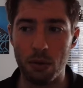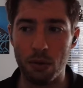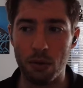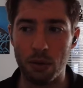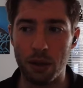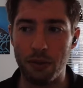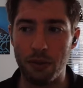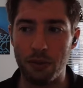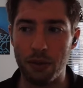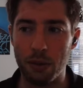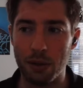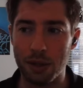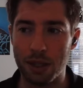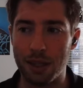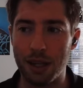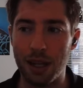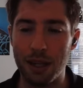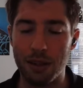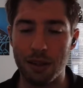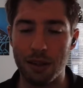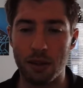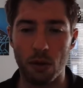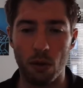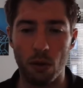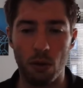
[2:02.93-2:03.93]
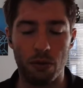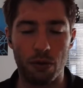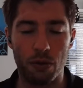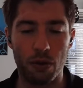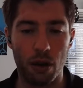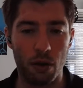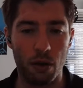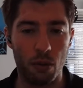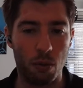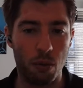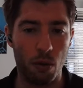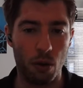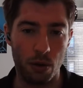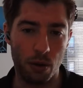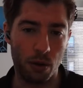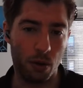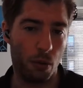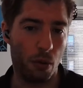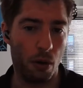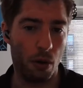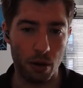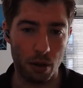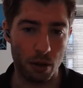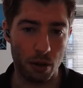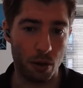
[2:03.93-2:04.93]
give you a sense of kind of what
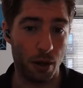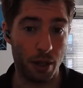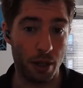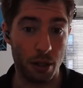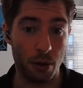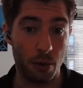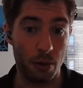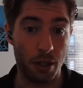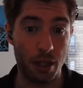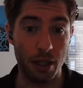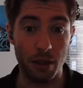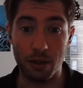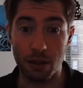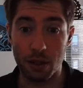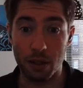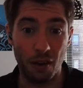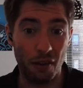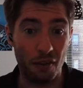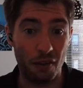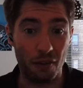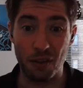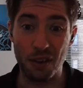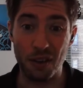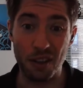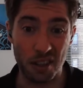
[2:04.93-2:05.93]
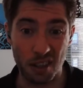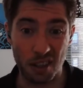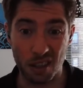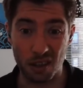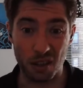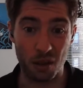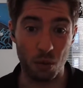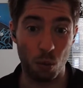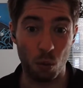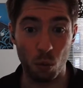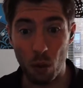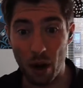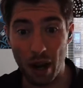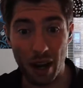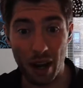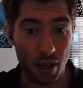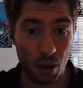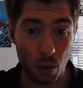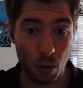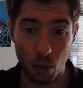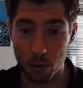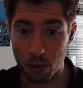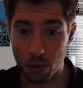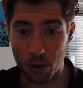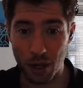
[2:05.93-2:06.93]
you are trying to achieve. So for instance, where you
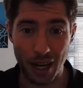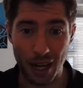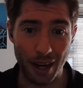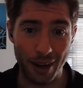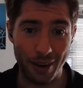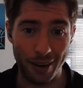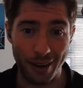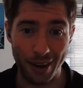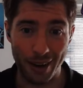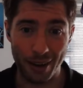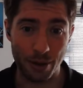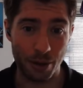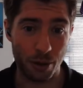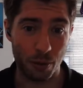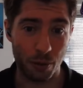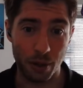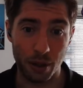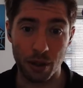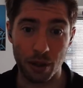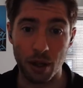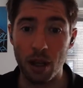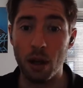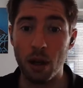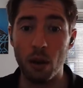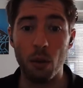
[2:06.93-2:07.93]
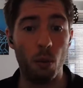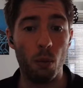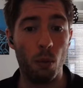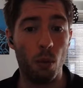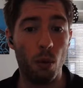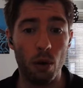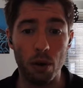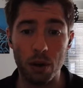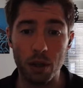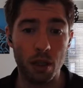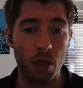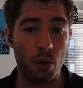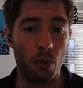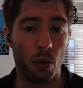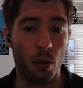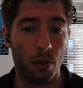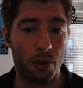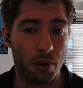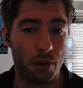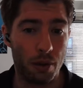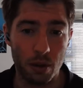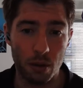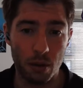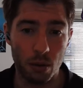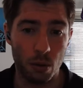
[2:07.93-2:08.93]
want your hand entering, what you
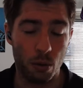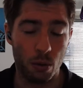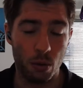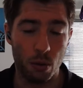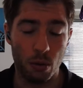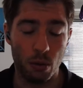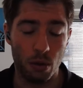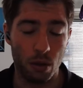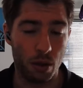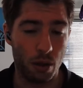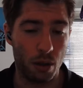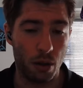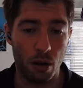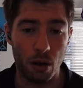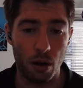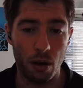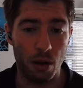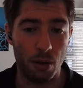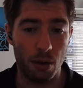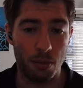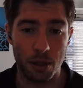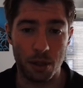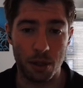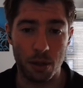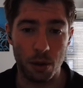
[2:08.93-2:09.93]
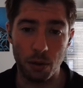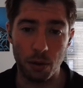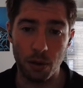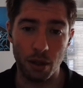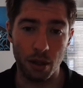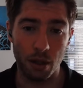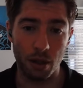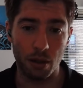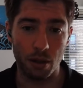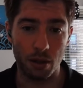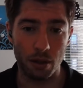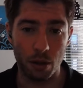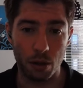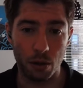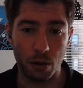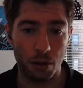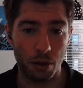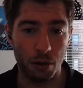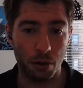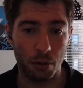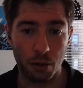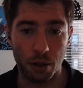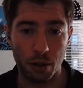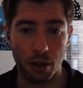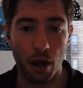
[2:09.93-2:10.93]
want your arms doing during
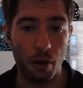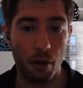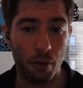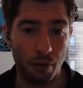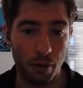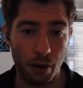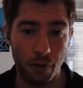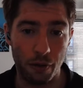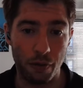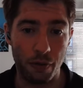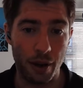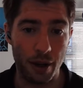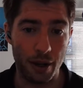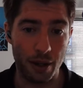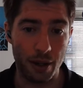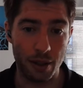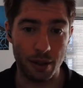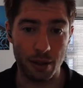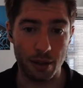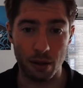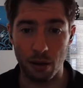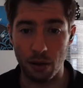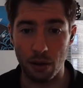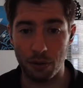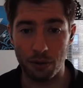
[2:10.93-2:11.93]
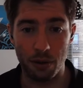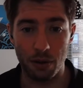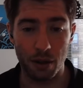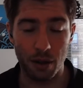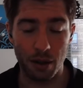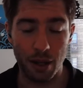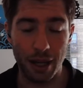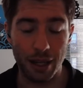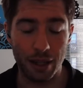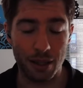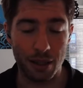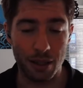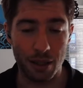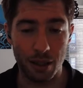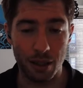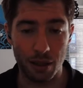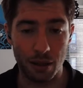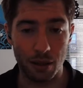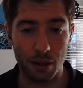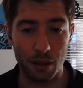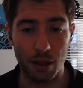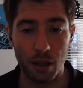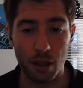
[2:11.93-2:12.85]
the recovery phase after exiting